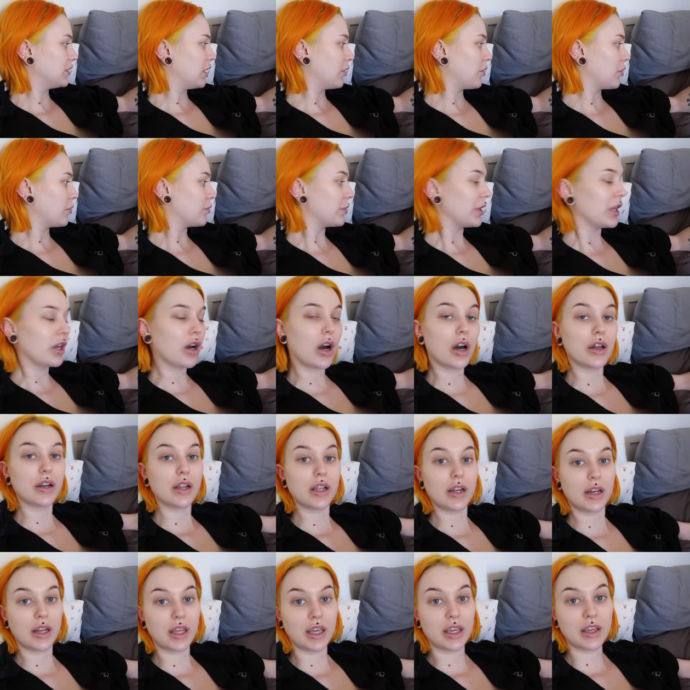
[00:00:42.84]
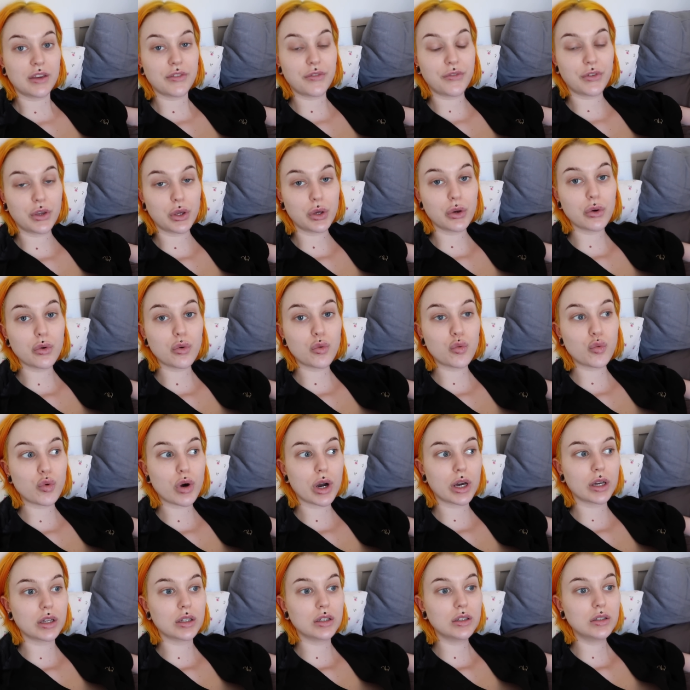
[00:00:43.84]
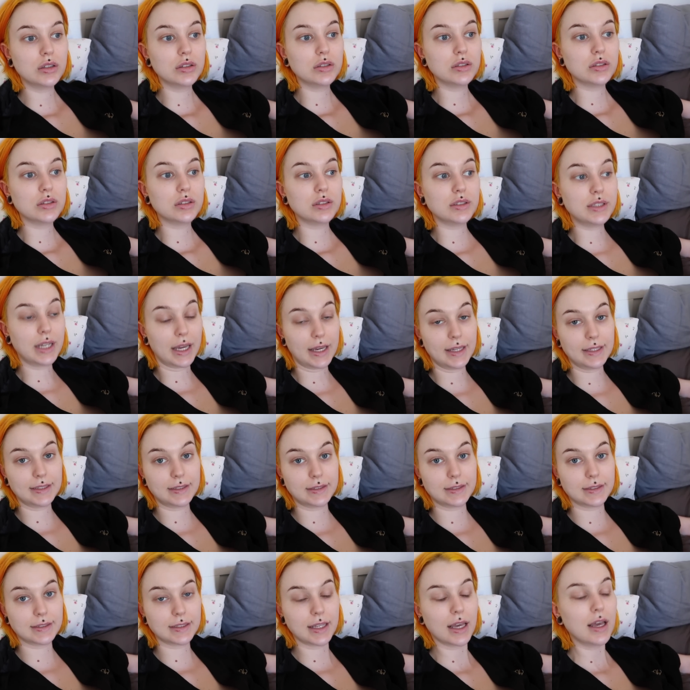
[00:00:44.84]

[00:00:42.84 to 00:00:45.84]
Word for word: They will be gone in a few days.